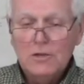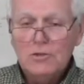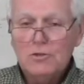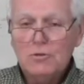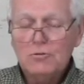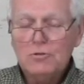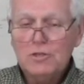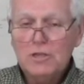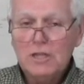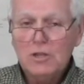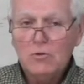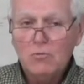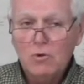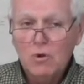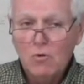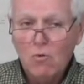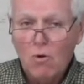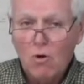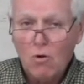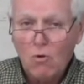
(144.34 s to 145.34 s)
So see that
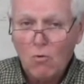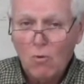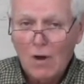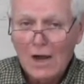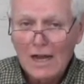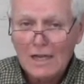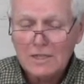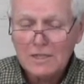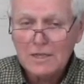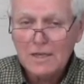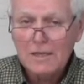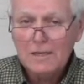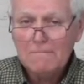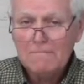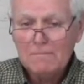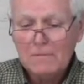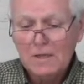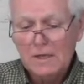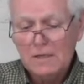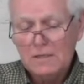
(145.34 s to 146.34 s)
we walk wisely,
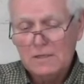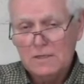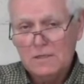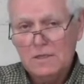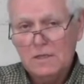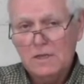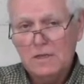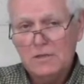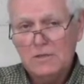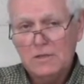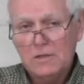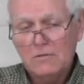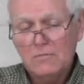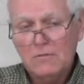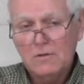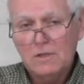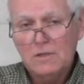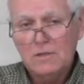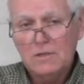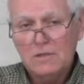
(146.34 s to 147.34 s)
as it says in
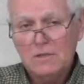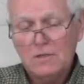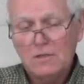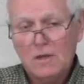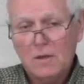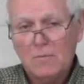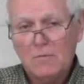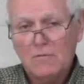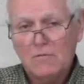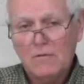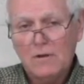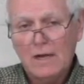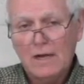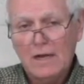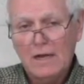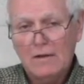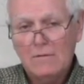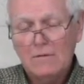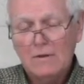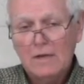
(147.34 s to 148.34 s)
Ephesians chapter
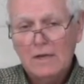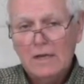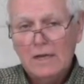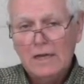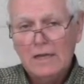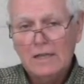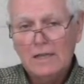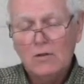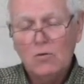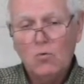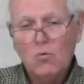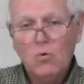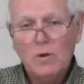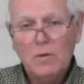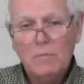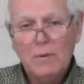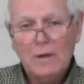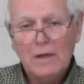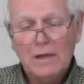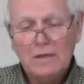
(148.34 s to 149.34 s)
5, and that
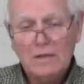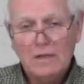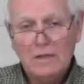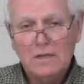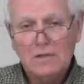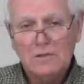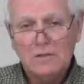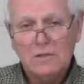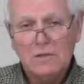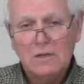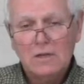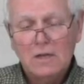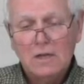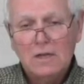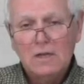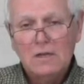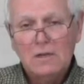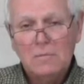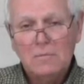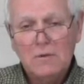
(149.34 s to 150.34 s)
we pay attention
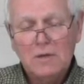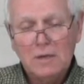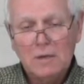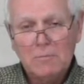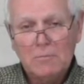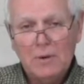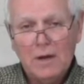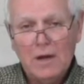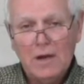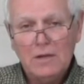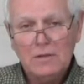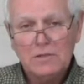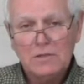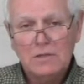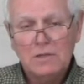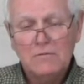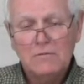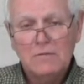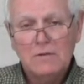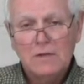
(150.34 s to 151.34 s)
to being
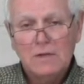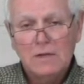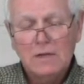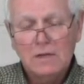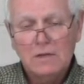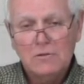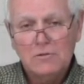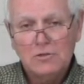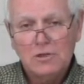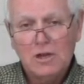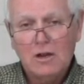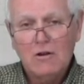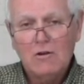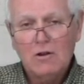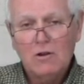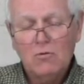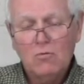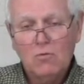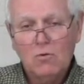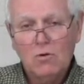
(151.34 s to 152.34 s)
positive in
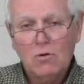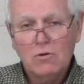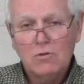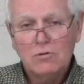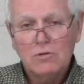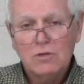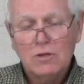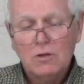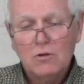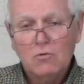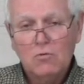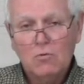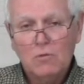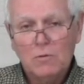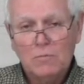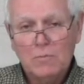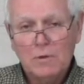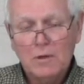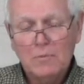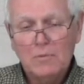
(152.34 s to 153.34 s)
sharing words
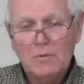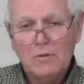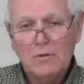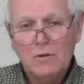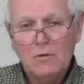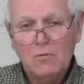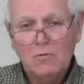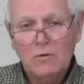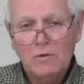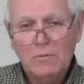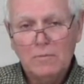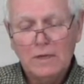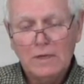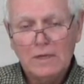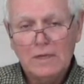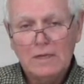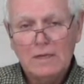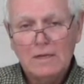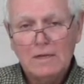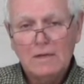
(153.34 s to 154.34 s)
with people that we
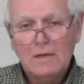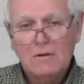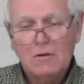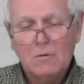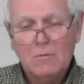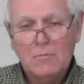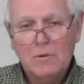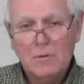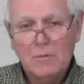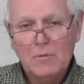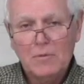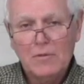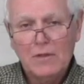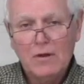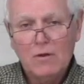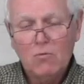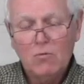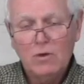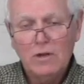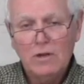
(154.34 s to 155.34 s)
meet or people
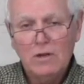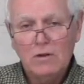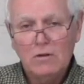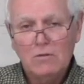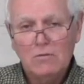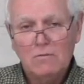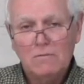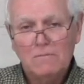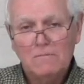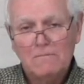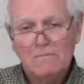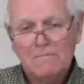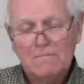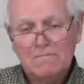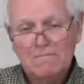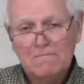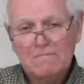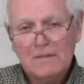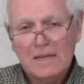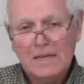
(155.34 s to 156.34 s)
that we know.
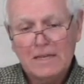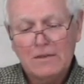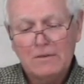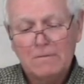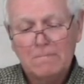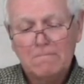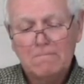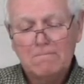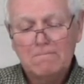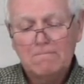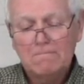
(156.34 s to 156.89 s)
Thank you.